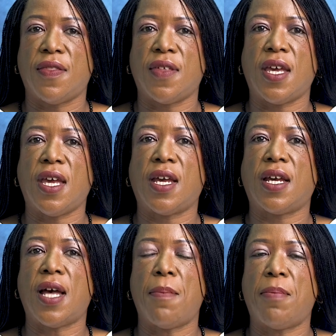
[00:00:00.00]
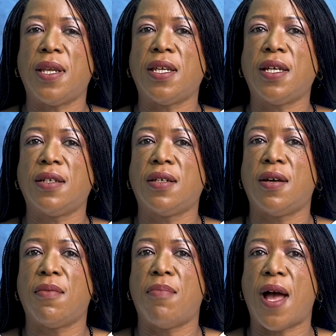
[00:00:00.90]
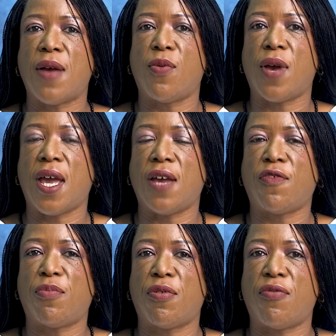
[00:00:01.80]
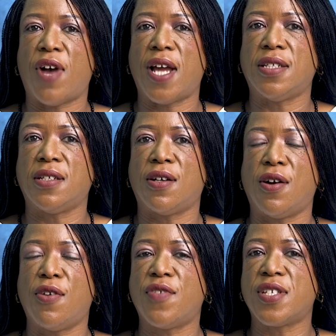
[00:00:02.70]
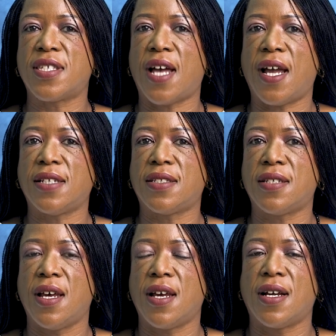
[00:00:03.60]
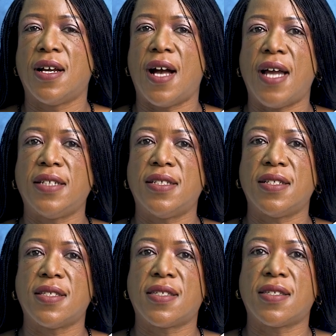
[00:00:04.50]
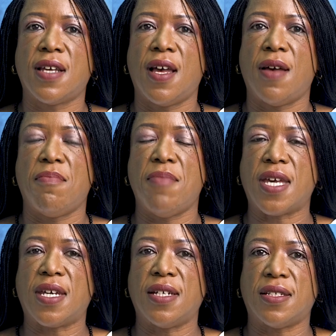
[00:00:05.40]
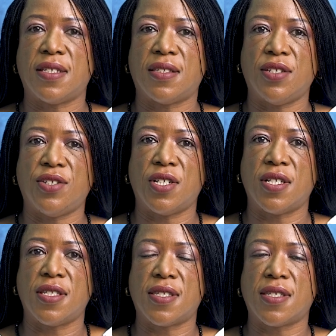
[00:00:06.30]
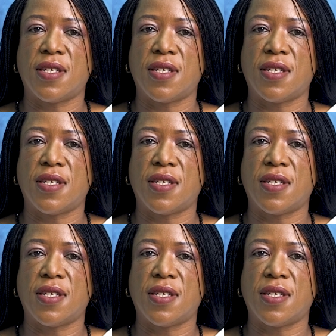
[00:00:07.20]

the company by way of providing oversight, guidance, making decisions,